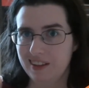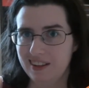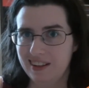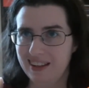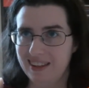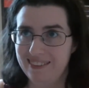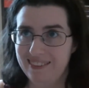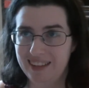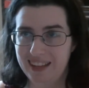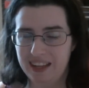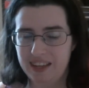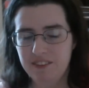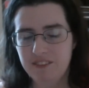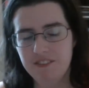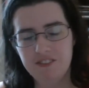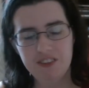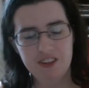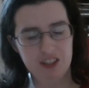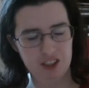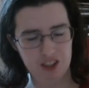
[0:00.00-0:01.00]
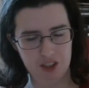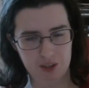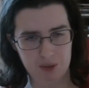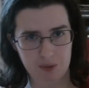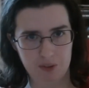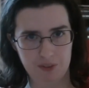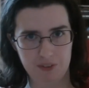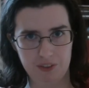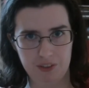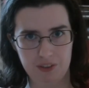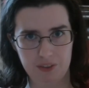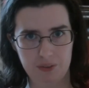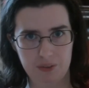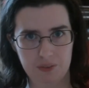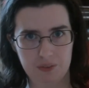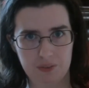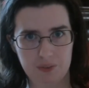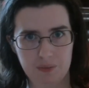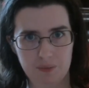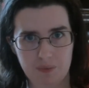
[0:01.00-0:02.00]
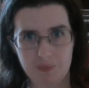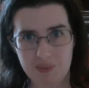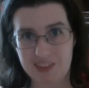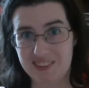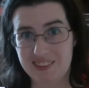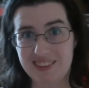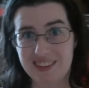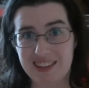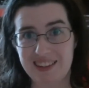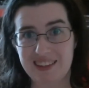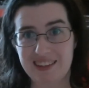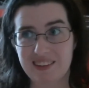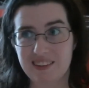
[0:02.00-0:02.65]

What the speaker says: and then finish the review, because then